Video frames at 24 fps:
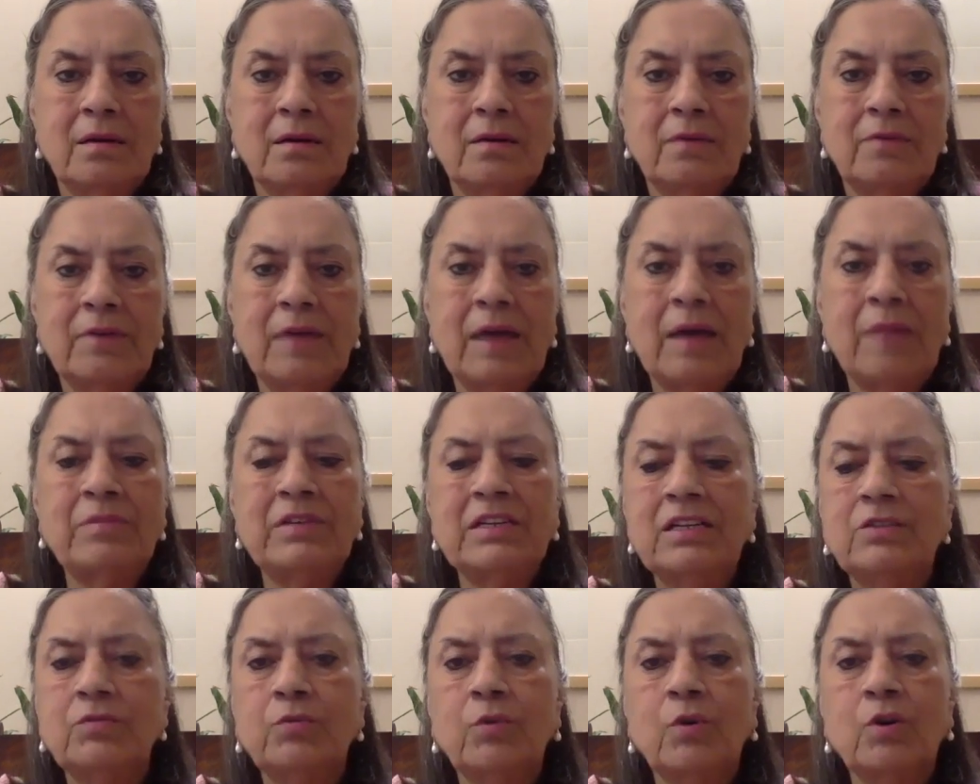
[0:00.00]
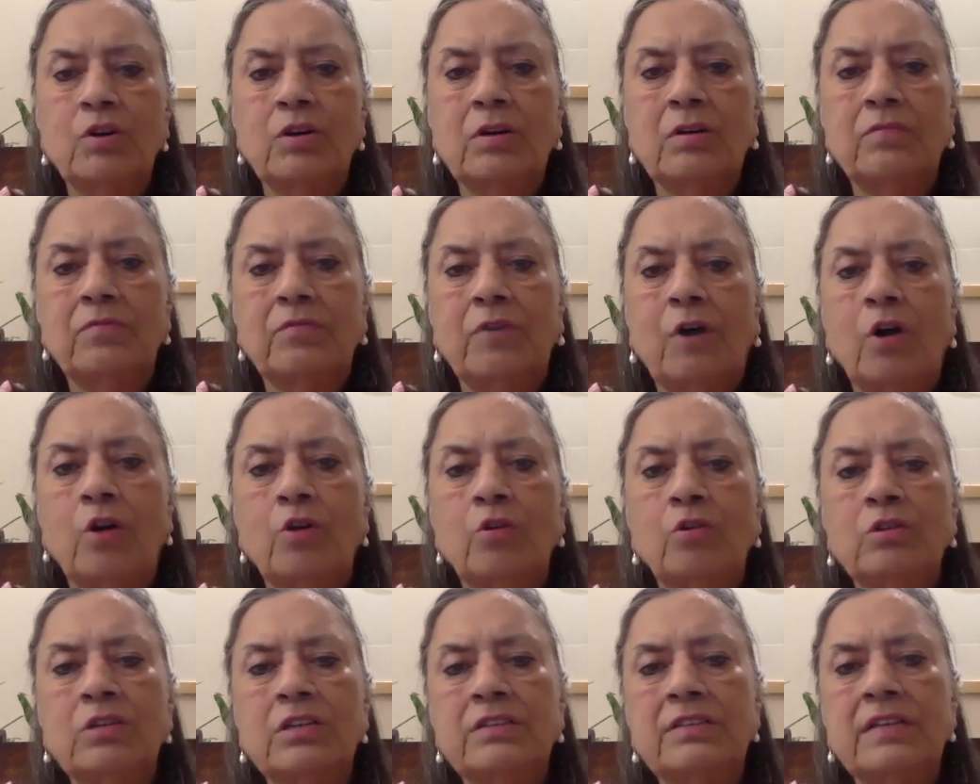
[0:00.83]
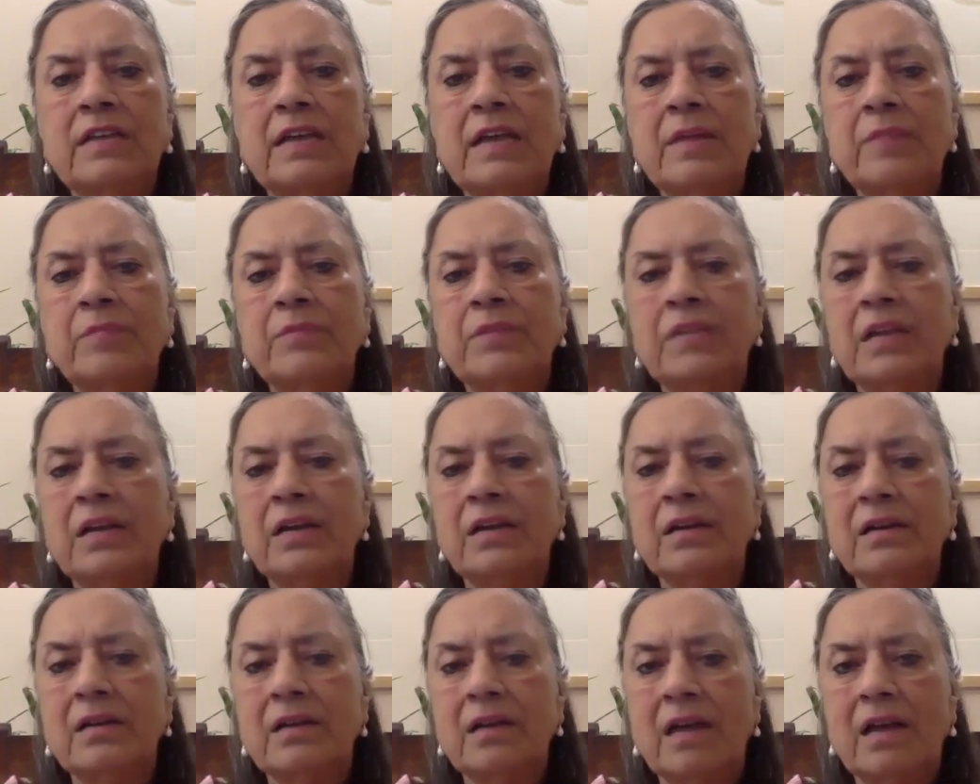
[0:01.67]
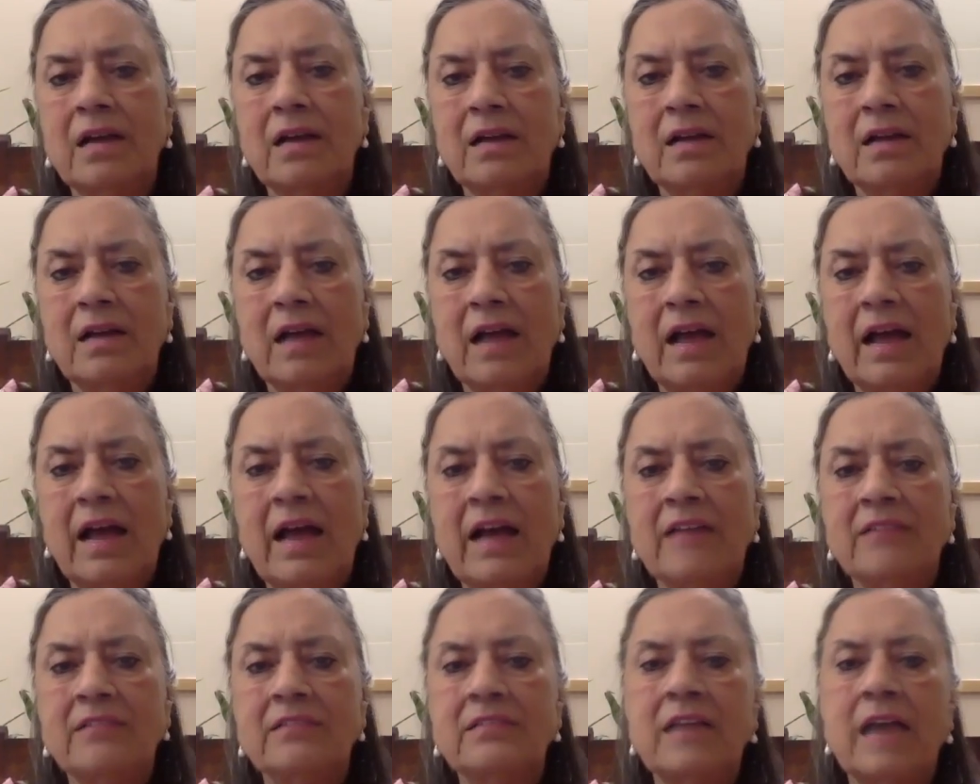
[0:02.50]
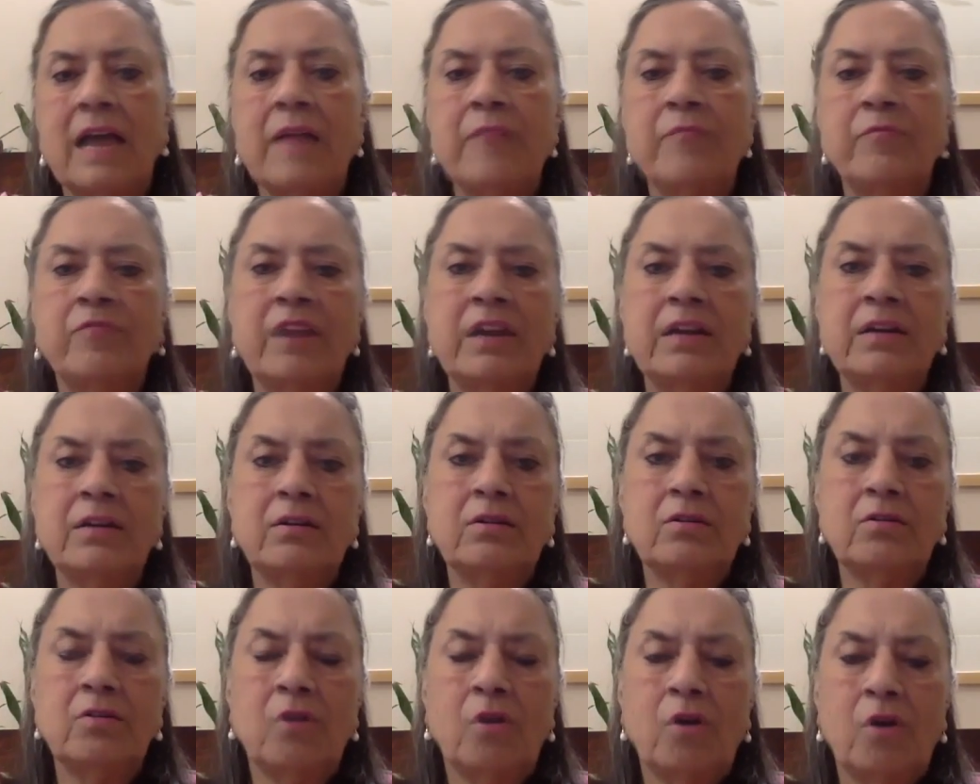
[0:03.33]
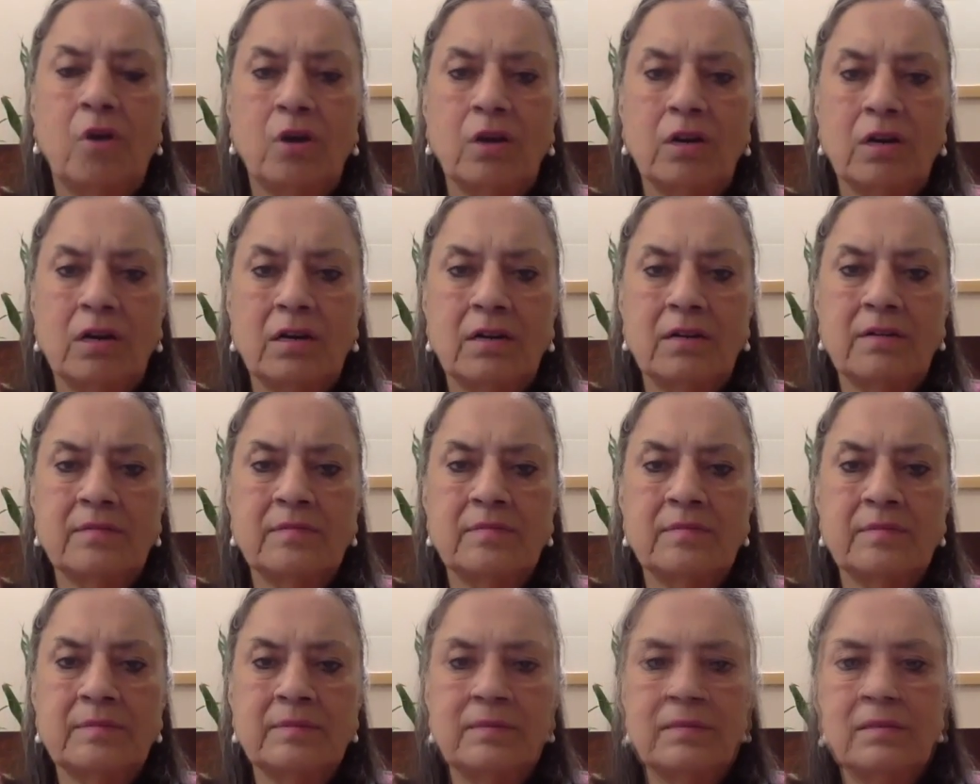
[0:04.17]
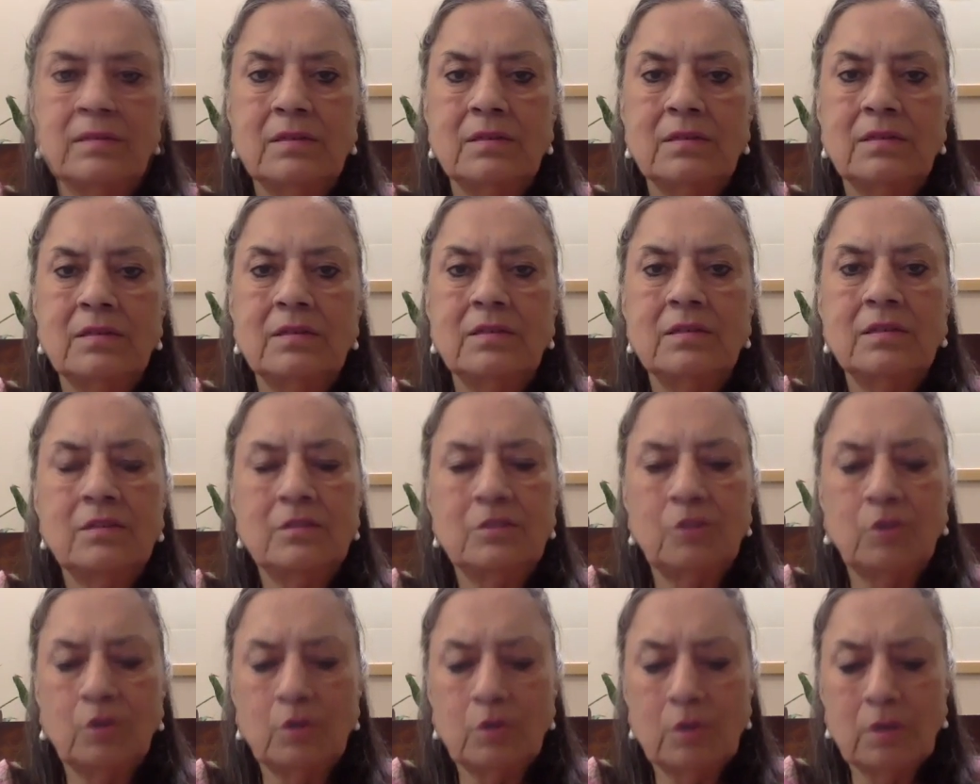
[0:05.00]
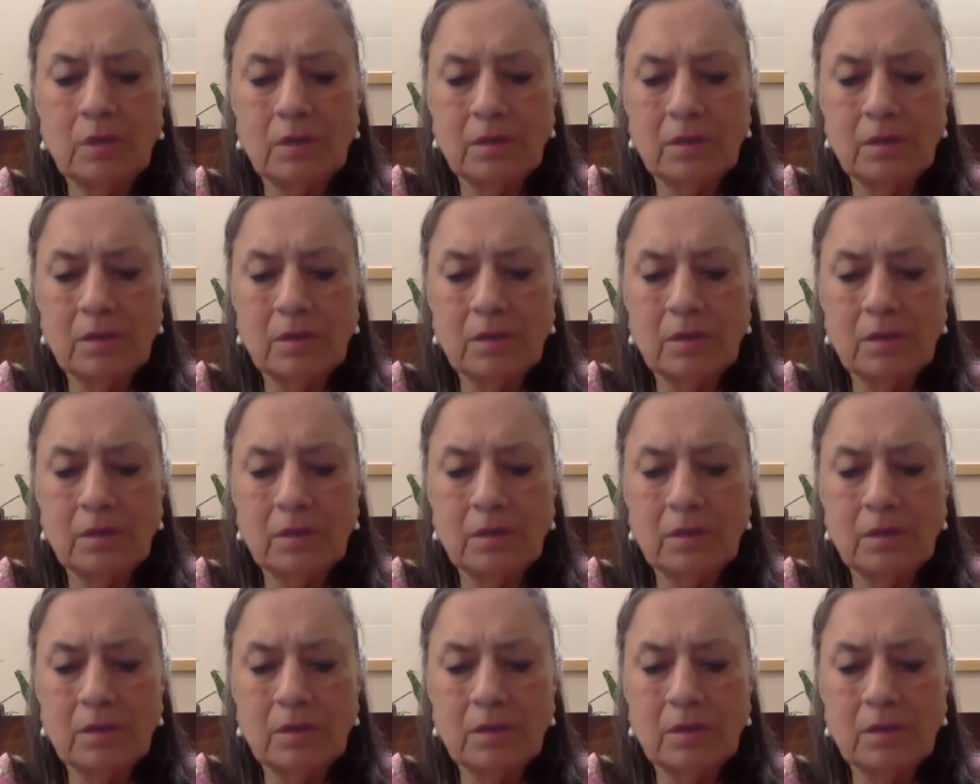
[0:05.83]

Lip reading: Families would follow the same thing as time went on. So